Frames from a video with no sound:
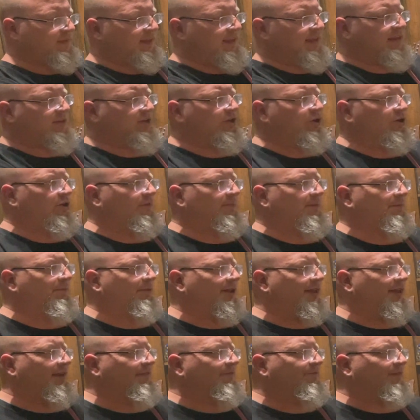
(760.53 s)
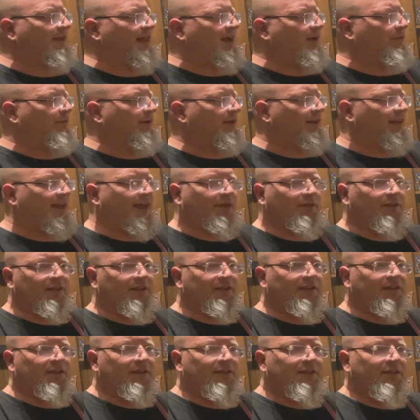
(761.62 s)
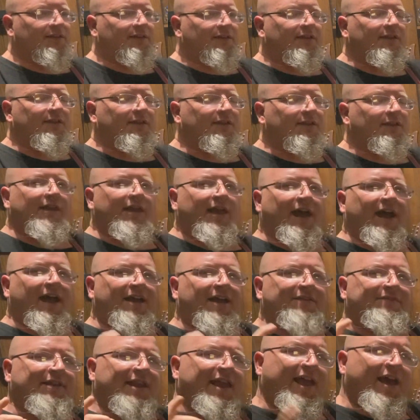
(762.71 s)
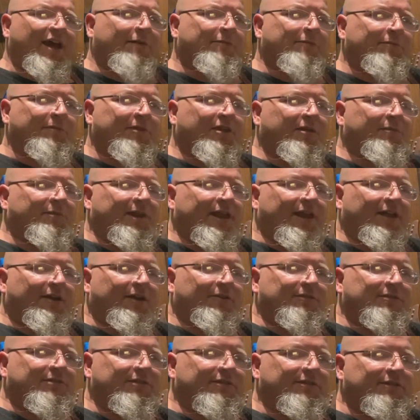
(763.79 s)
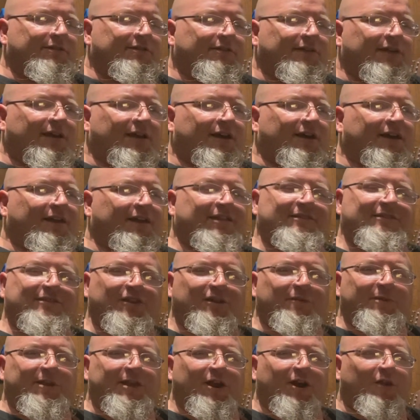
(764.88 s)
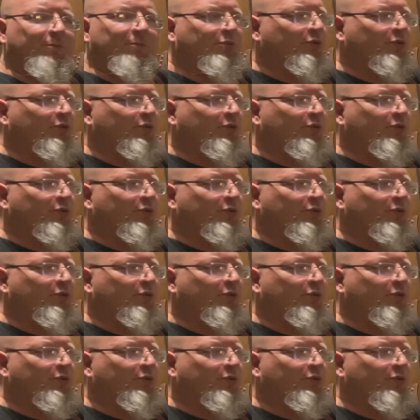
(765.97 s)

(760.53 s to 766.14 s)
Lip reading: And you heard me playing Fly Away Loudly. I have an album coming out. It's going to be called